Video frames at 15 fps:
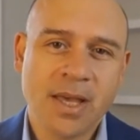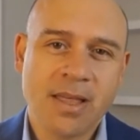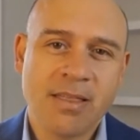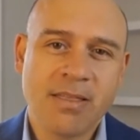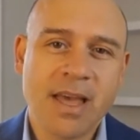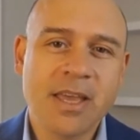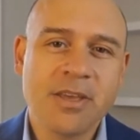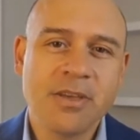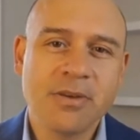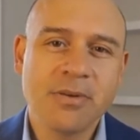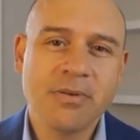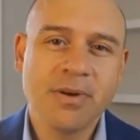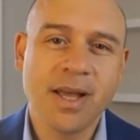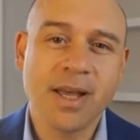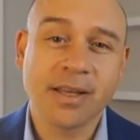Thank
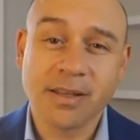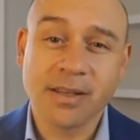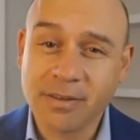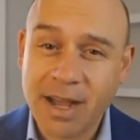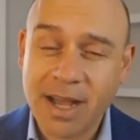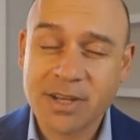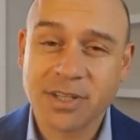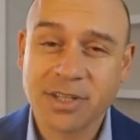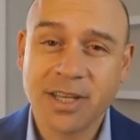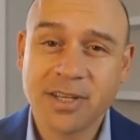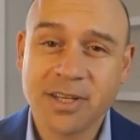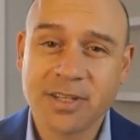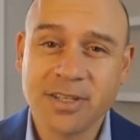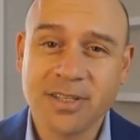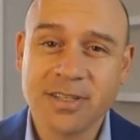you and
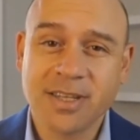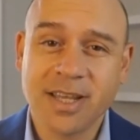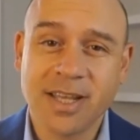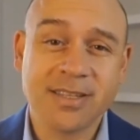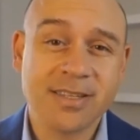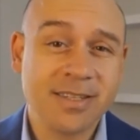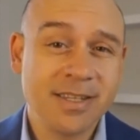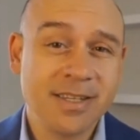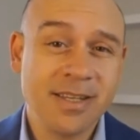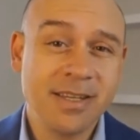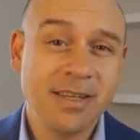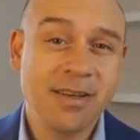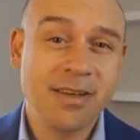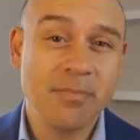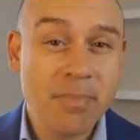congratulations, and
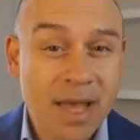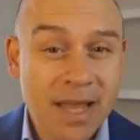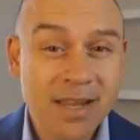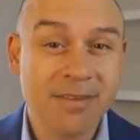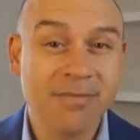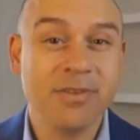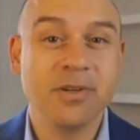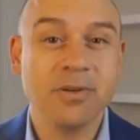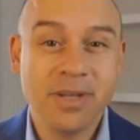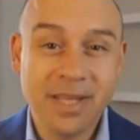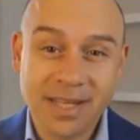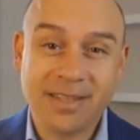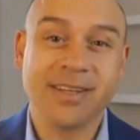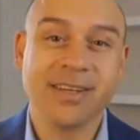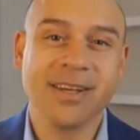see many of you
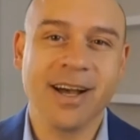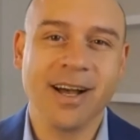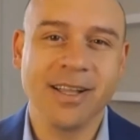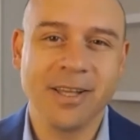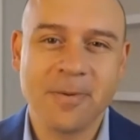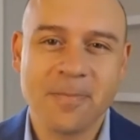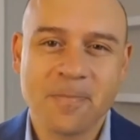in Kigali.